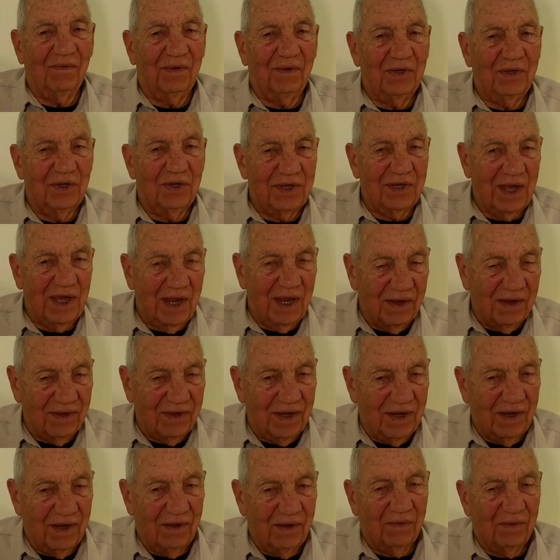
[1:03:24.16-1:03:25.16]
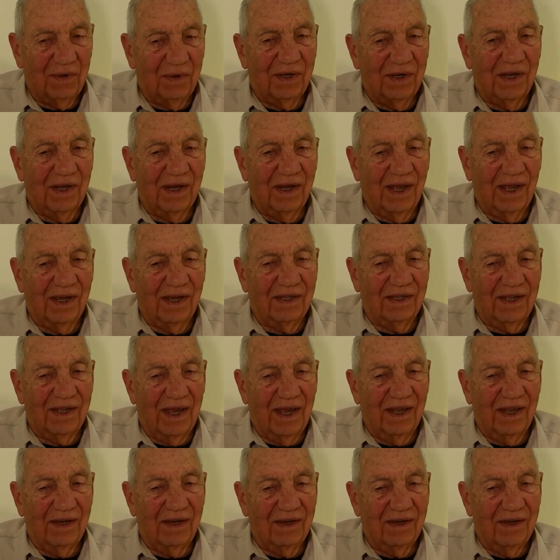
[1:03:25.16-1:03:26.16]
we just had to deal with it like
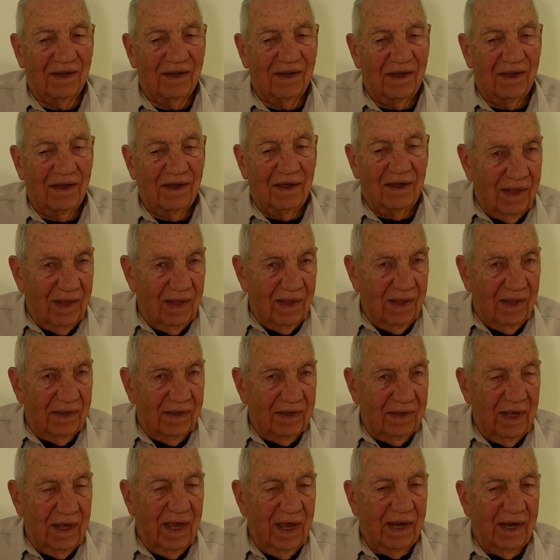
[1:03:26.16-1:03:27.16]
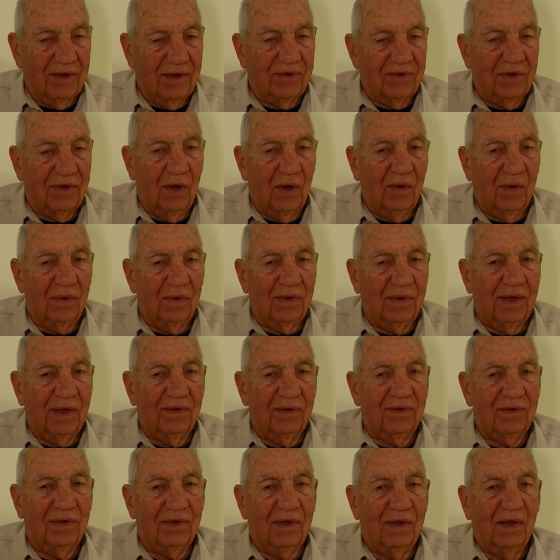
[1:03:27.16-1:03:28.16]
that. Yeah, there's no,
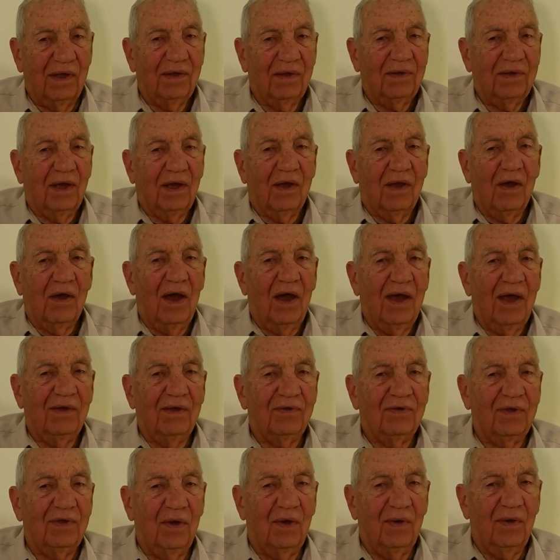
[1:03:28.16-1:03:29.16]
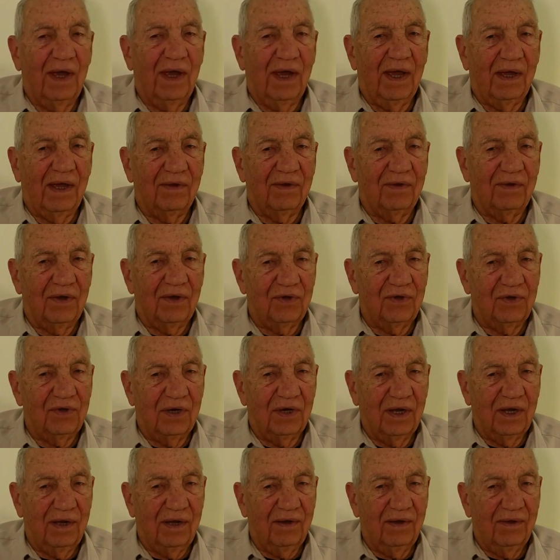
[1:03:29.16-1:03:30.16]
there's, the car has no air
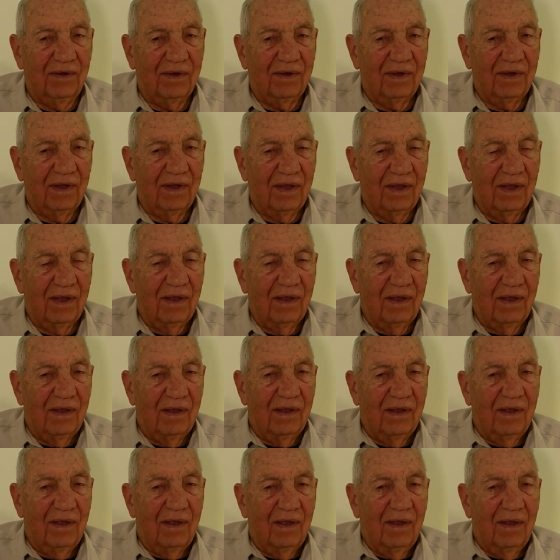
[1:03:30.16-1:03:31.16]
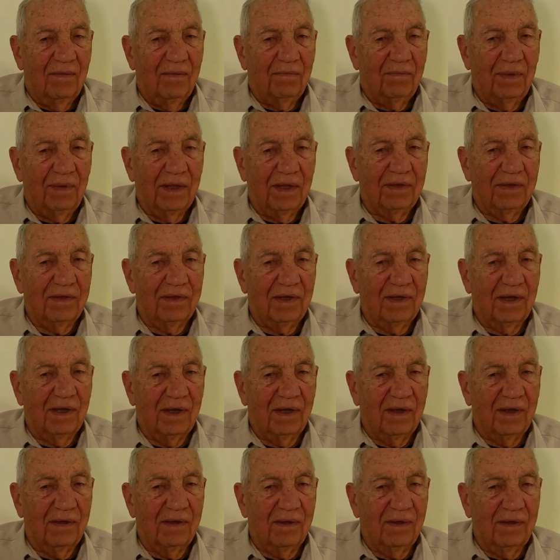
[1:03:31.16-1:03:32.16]
conditioning. But
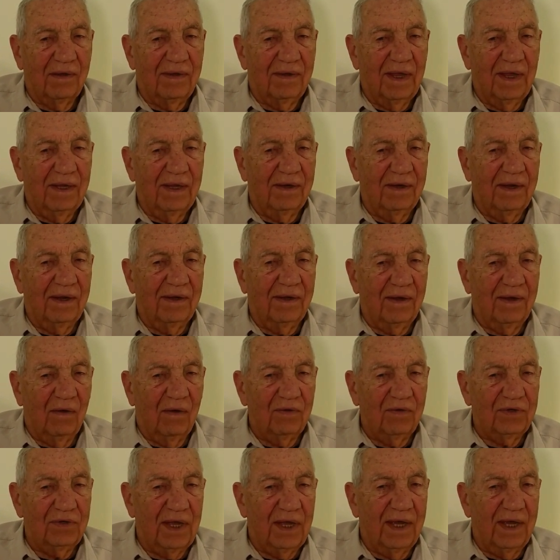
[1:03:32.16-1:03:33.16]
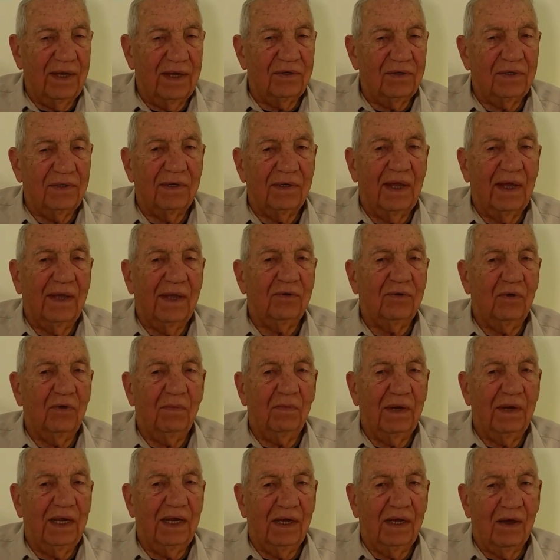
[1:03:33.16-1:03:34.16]
uh, then in those days, not too
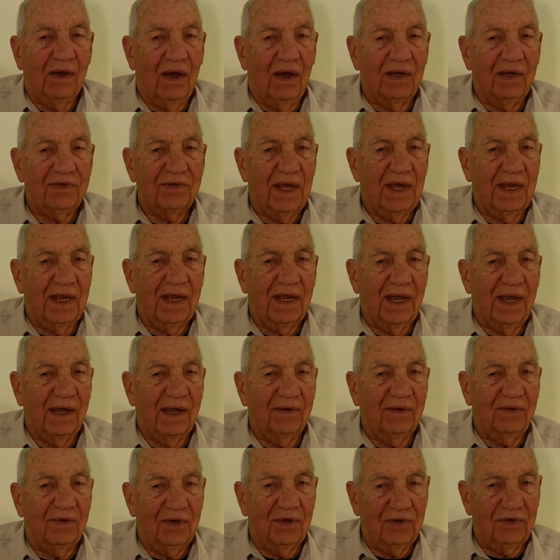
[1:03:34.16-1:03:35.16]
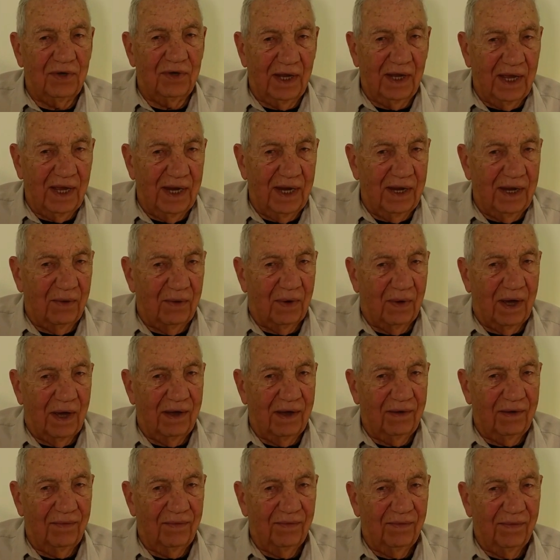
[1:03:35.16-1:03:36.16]
many cars had air conditioning
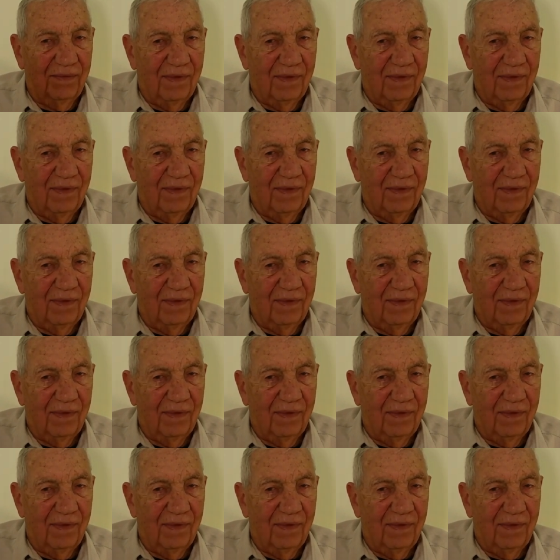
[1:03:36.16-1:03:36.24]
anyway.